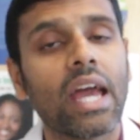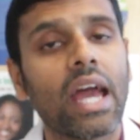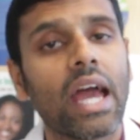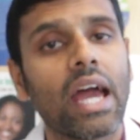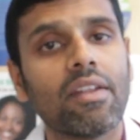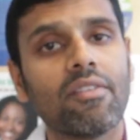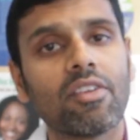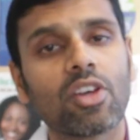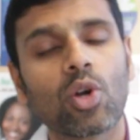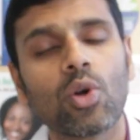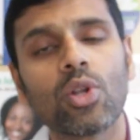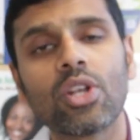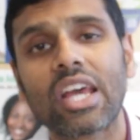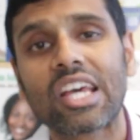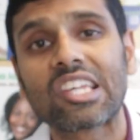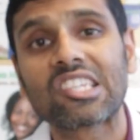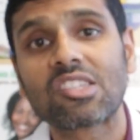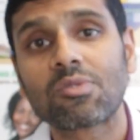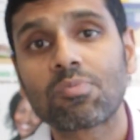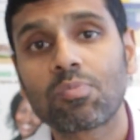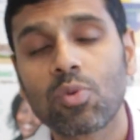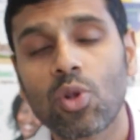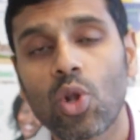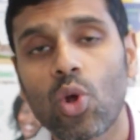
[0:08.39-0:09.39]
and we're going to
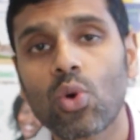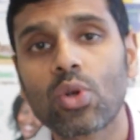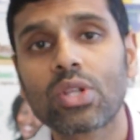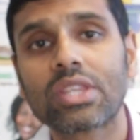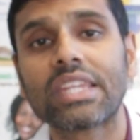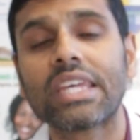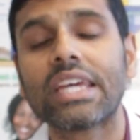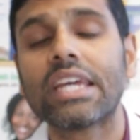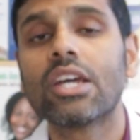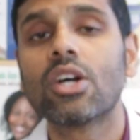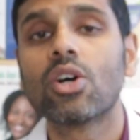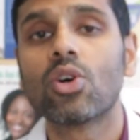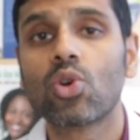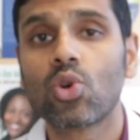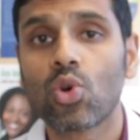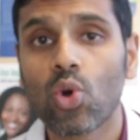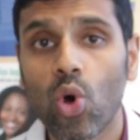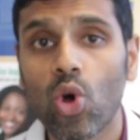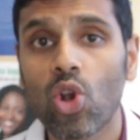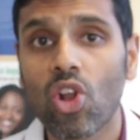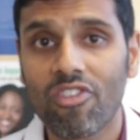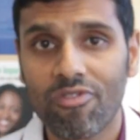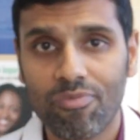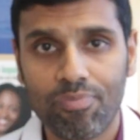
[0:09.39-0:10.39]
explore the
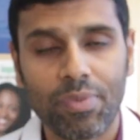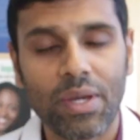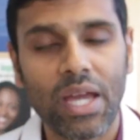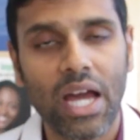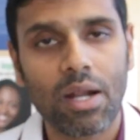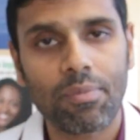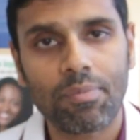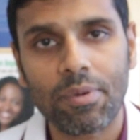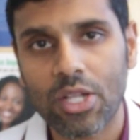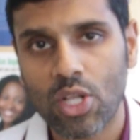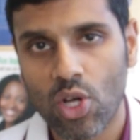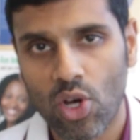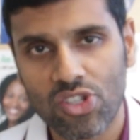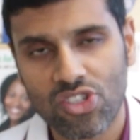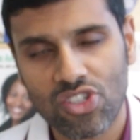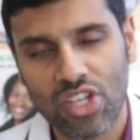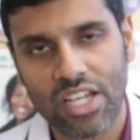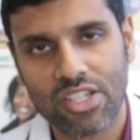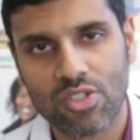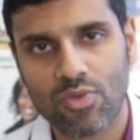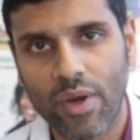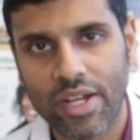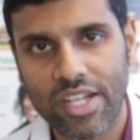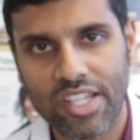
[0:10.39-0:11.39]
role of PRP in
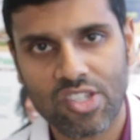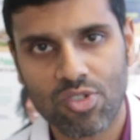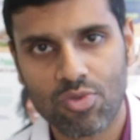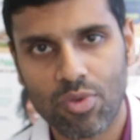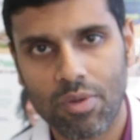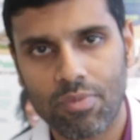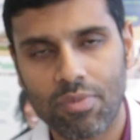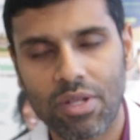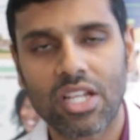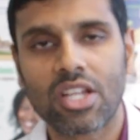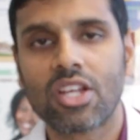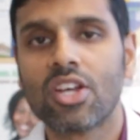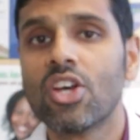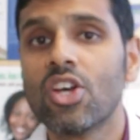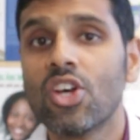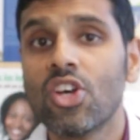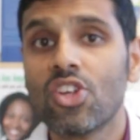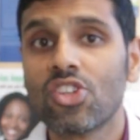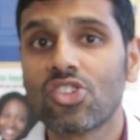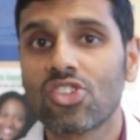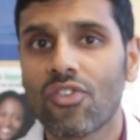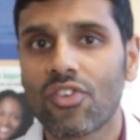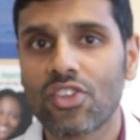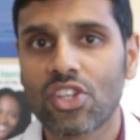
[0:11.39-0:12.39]
osteoarthritis treatment.
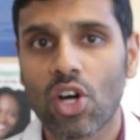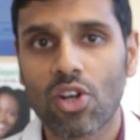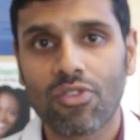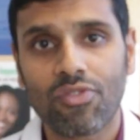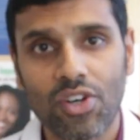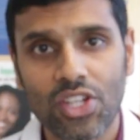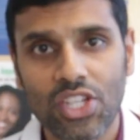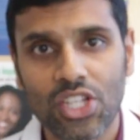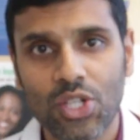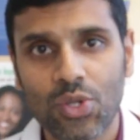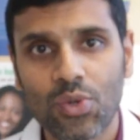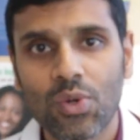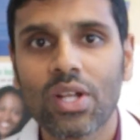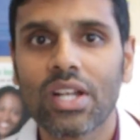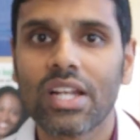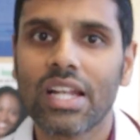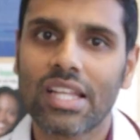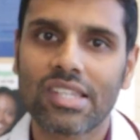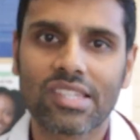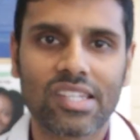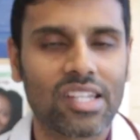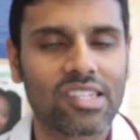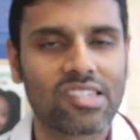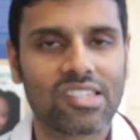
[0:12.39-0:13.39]
So without further ado,
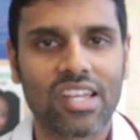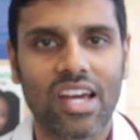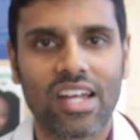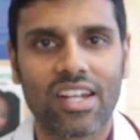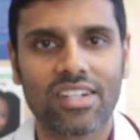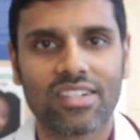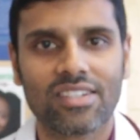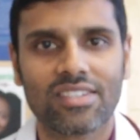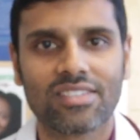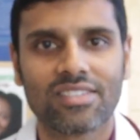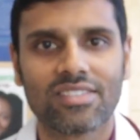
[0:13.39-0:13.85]
let's get started.